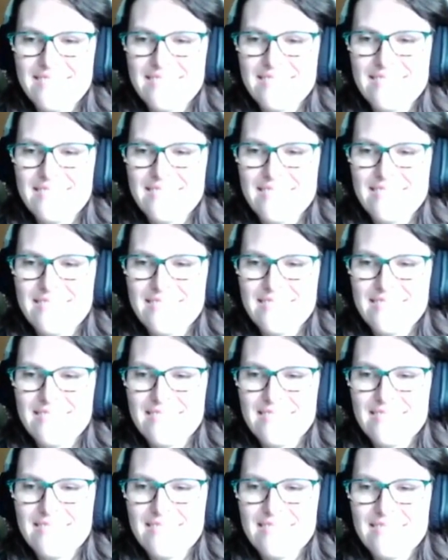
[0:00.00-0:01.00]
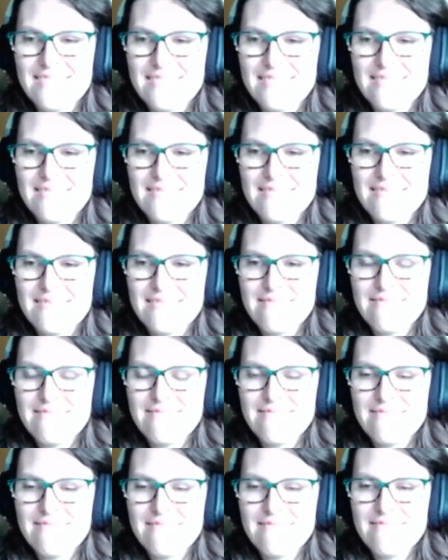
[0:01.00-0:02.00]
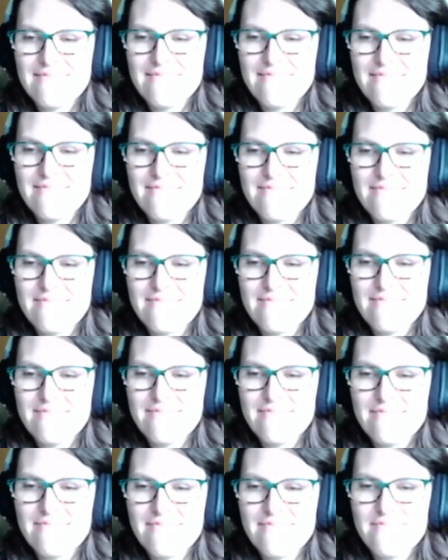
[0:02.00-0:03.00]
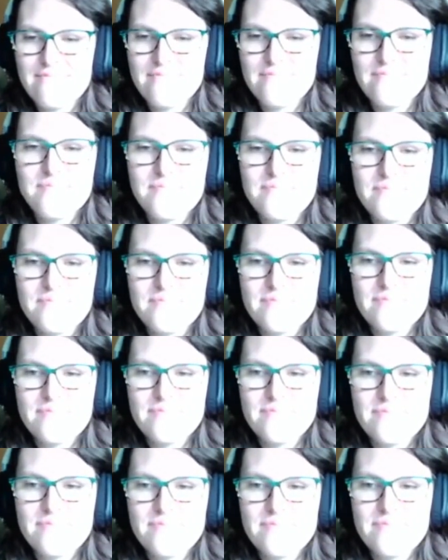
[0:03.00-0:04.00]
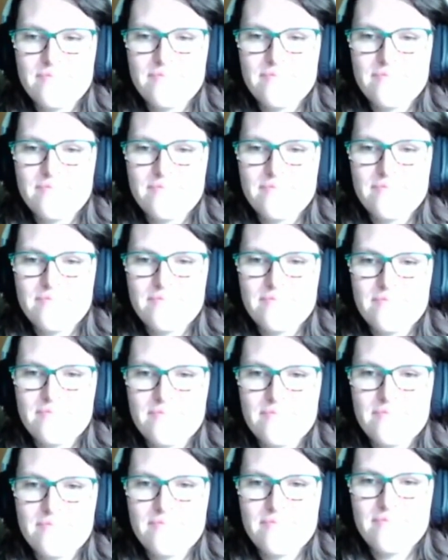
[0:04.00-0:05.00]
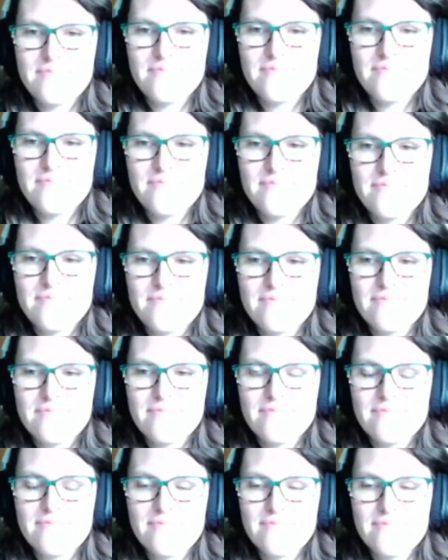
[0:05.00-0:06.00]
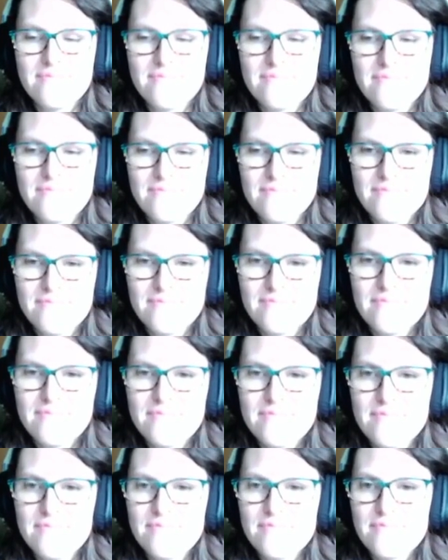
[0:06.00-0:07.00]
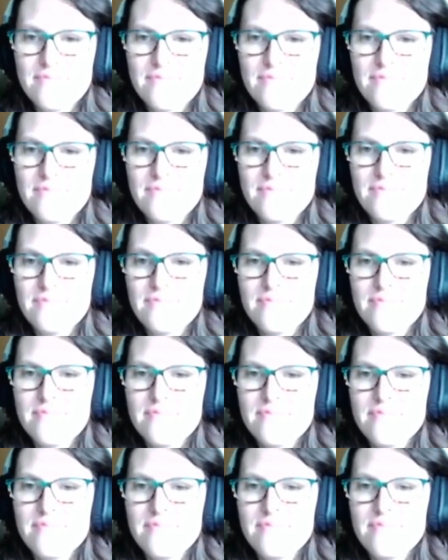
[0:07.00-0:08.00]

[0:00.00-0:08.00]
The person shown says nothing.